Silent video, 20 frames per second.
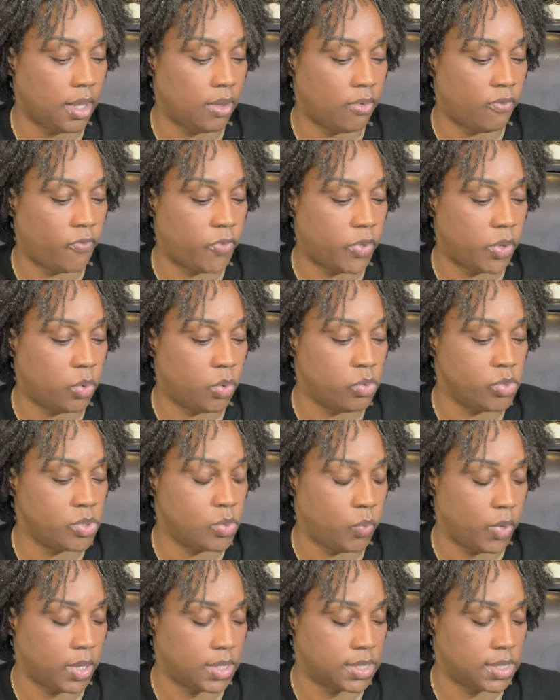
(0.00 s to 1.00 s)
infused
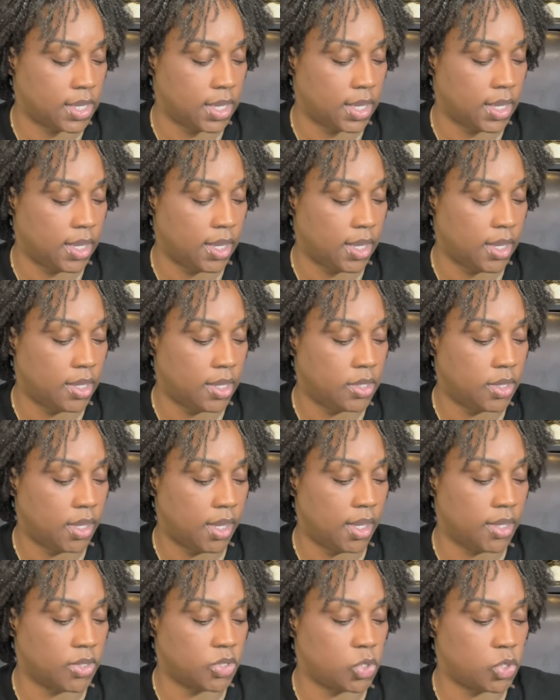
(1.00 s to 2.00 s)
whiskey,
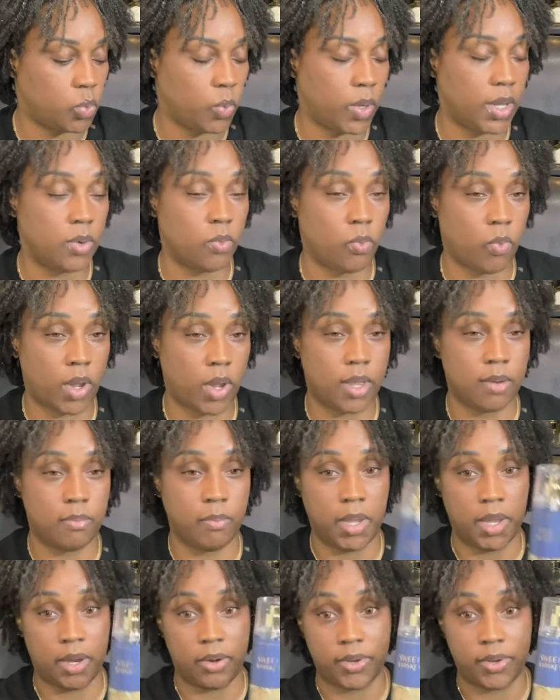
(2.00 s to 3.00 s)
and sweet red
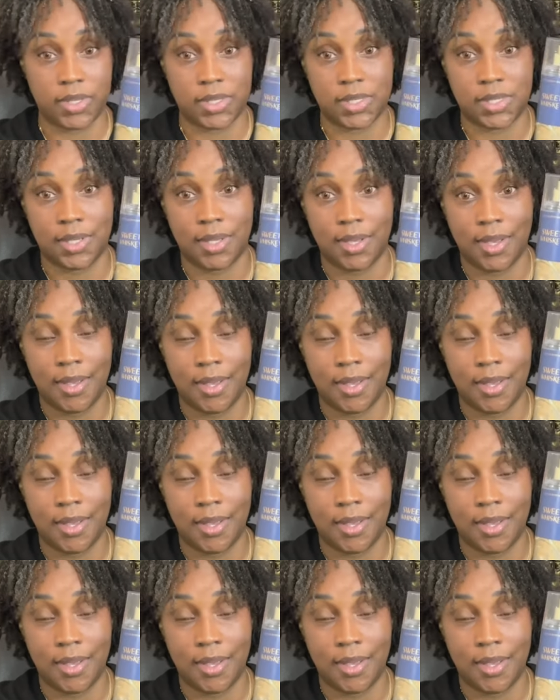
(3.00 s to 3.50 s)
berries.